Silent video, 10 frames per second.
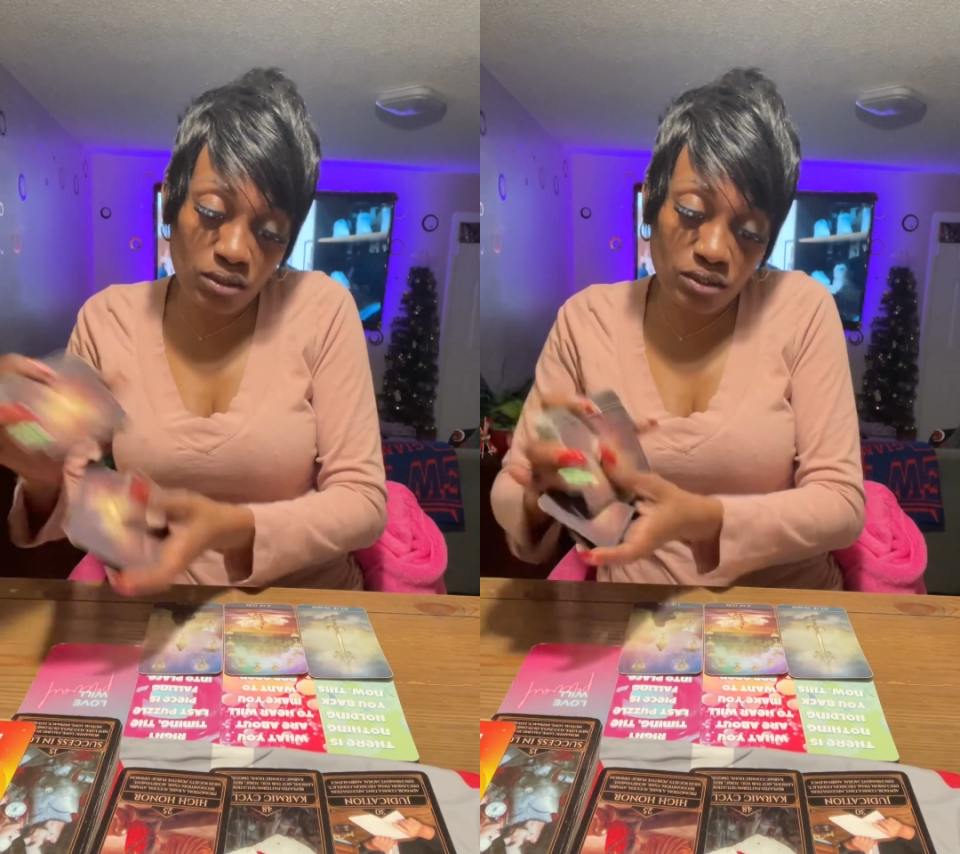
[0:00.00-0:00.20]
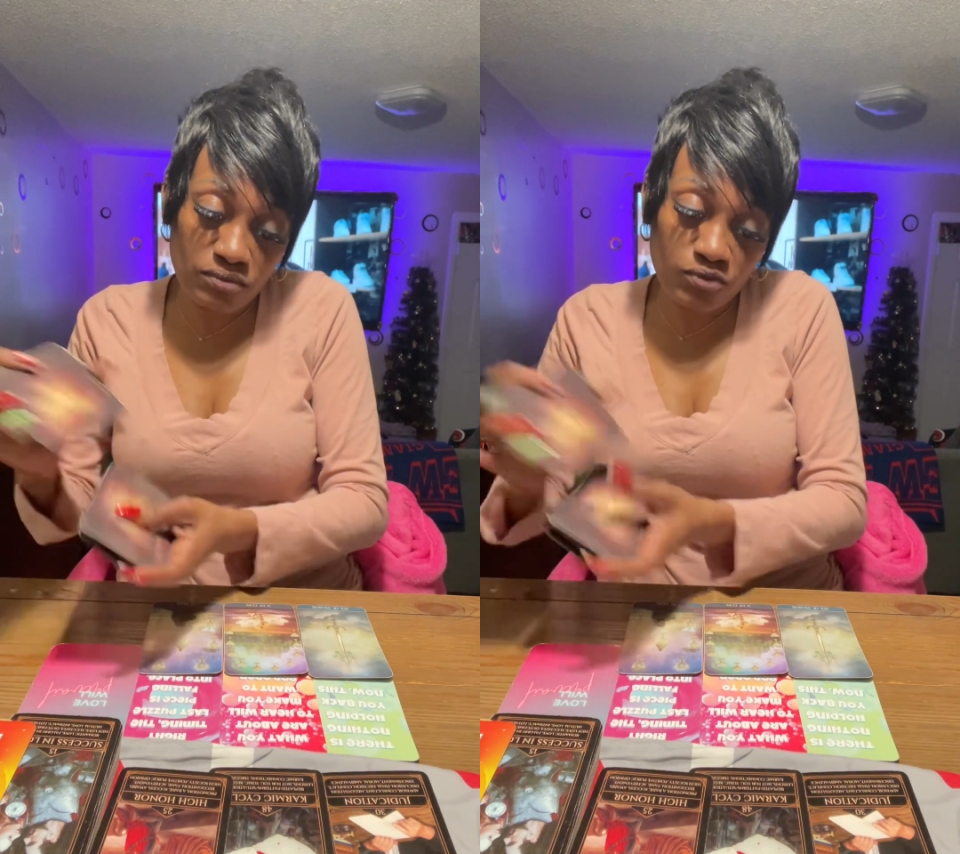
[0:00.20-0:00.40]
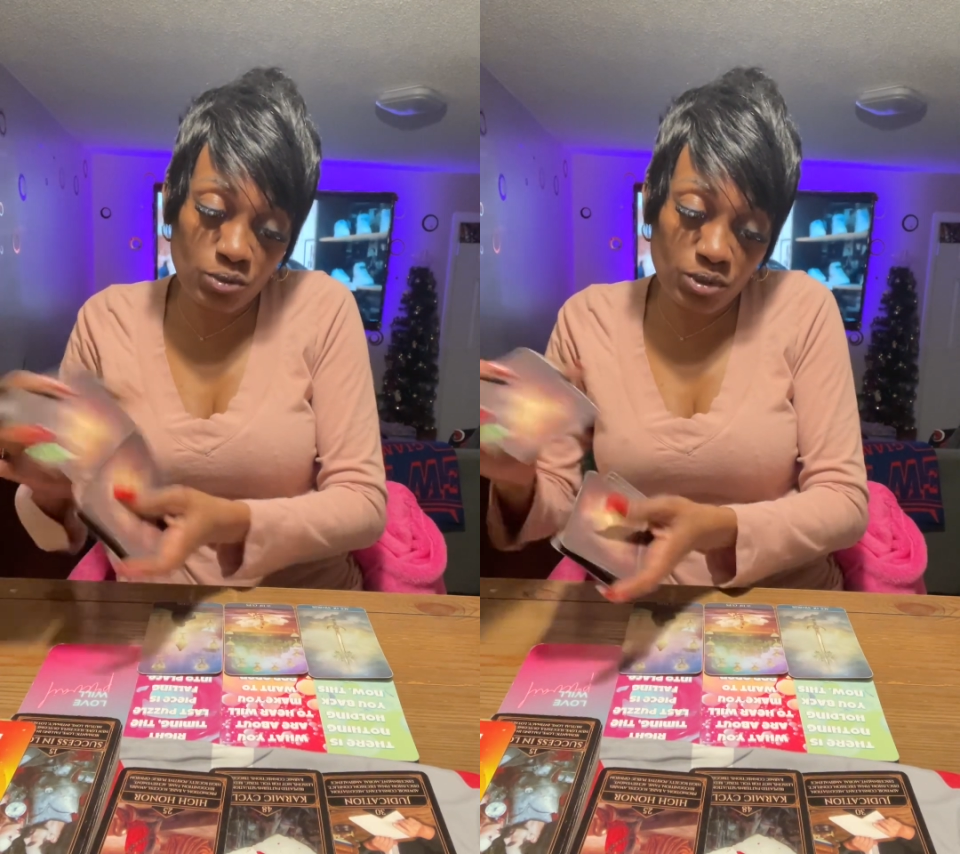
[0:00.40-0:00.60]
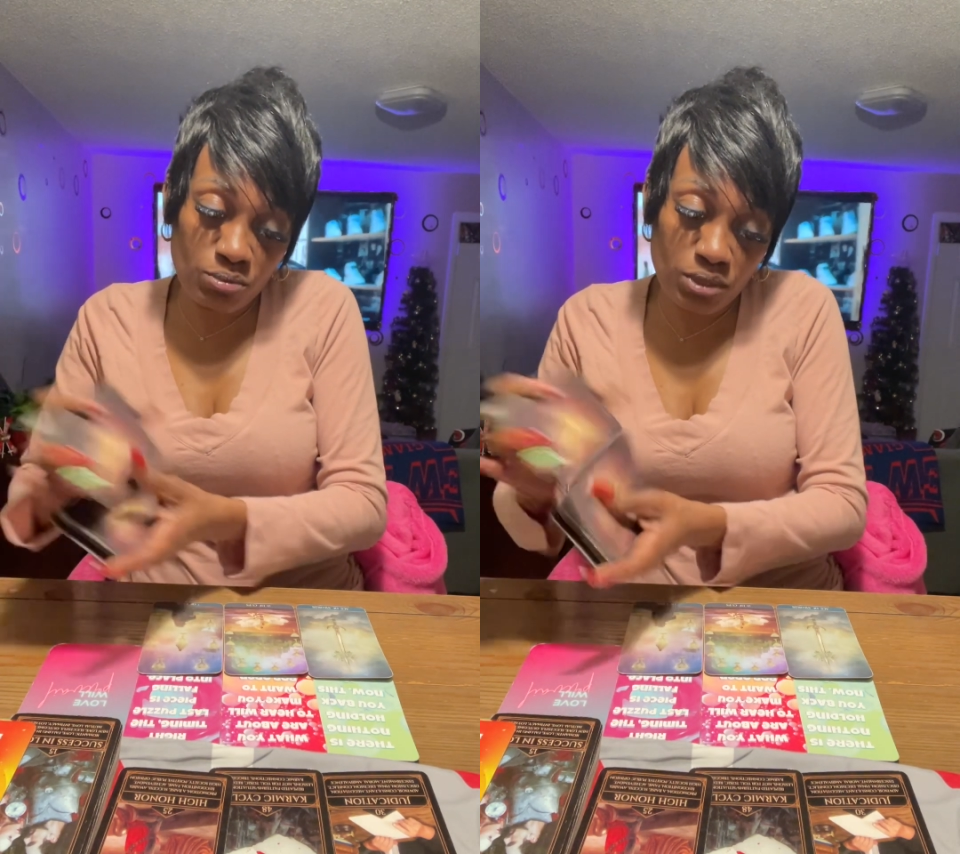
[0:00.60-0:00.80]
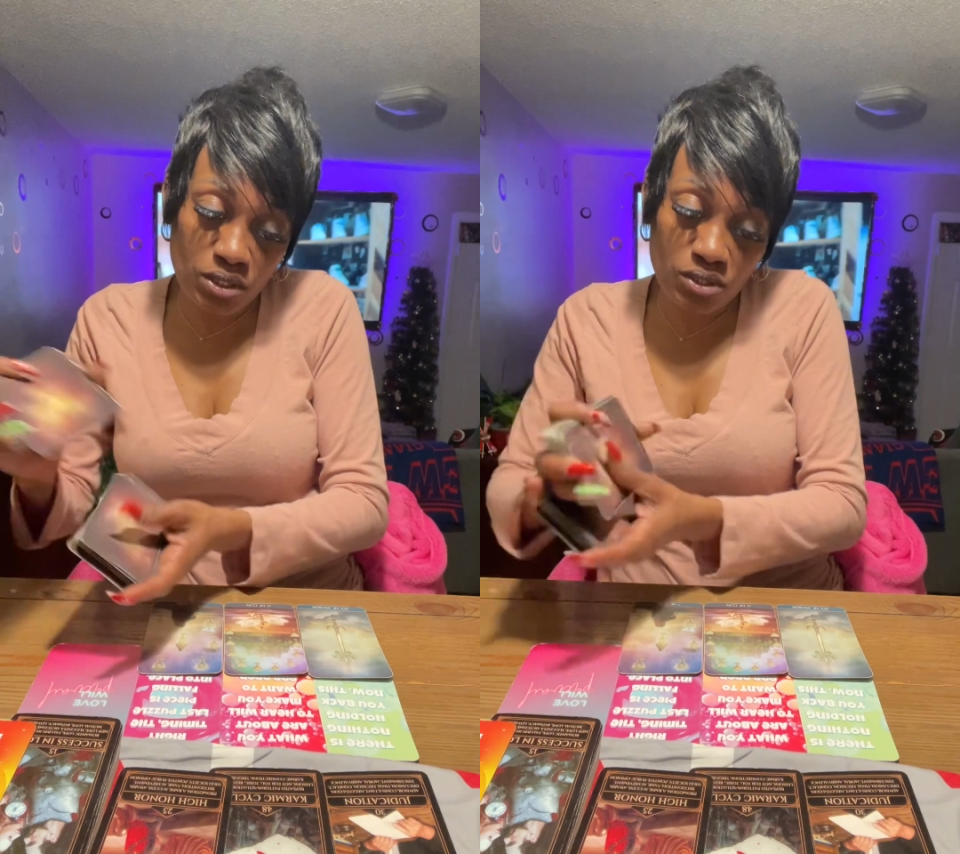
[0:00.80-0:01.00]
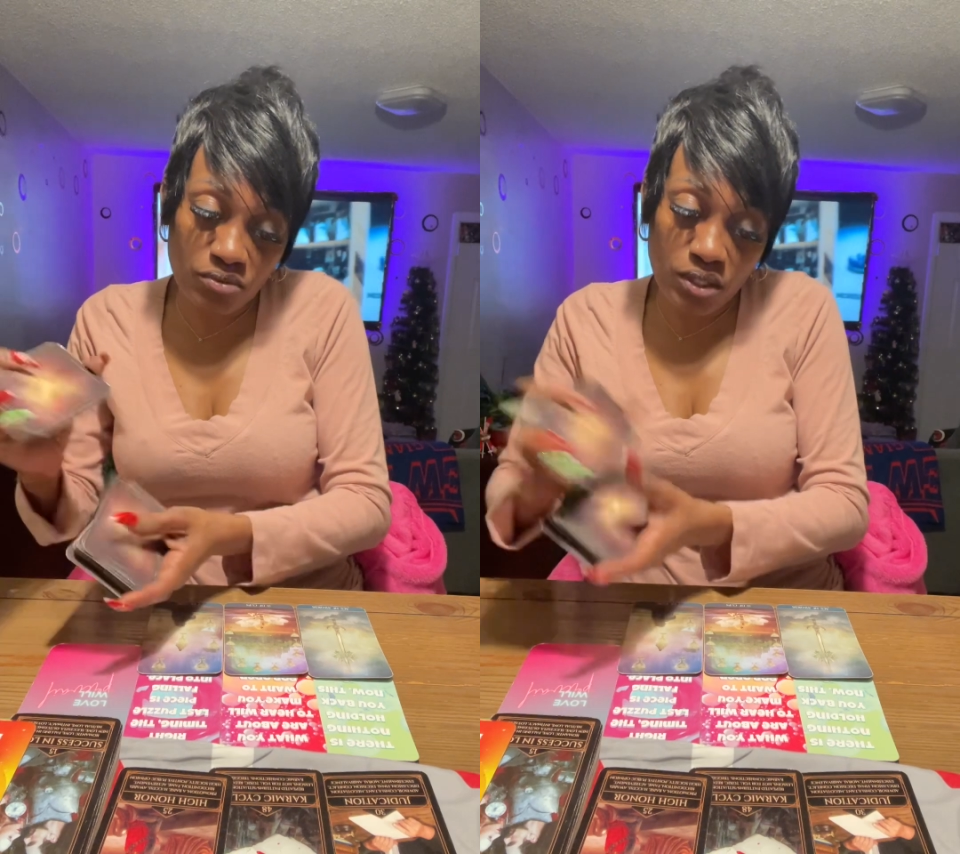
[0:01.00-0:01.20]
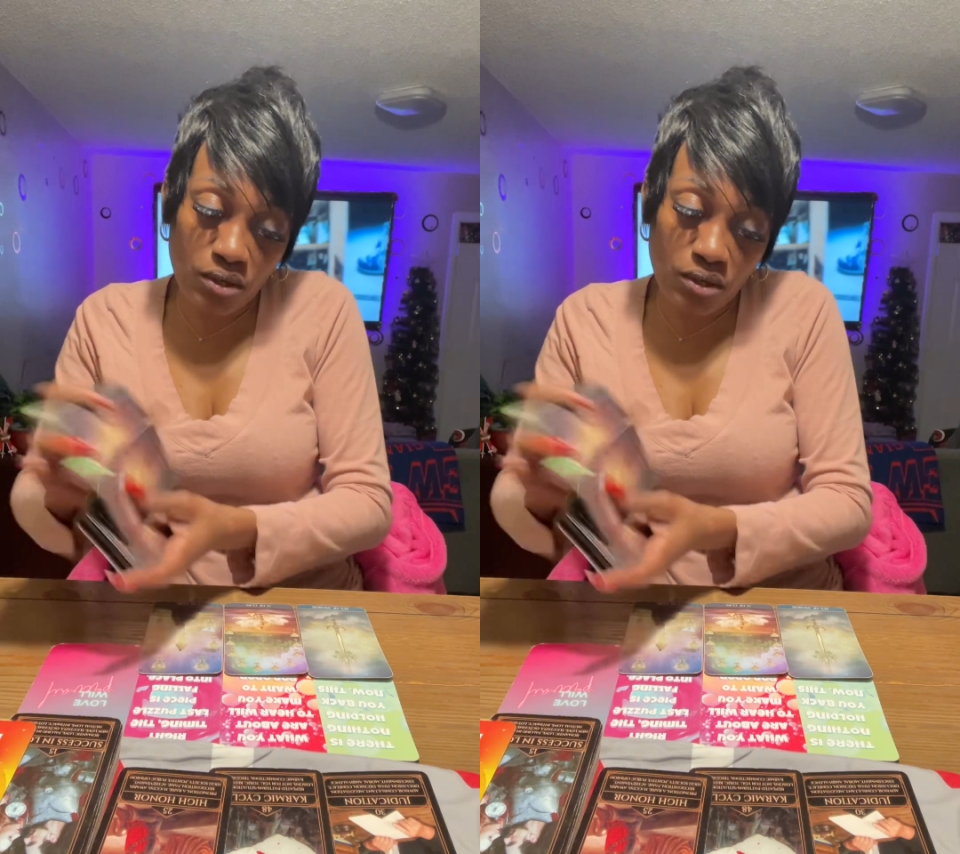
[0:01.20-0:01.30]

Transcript: some form of misery,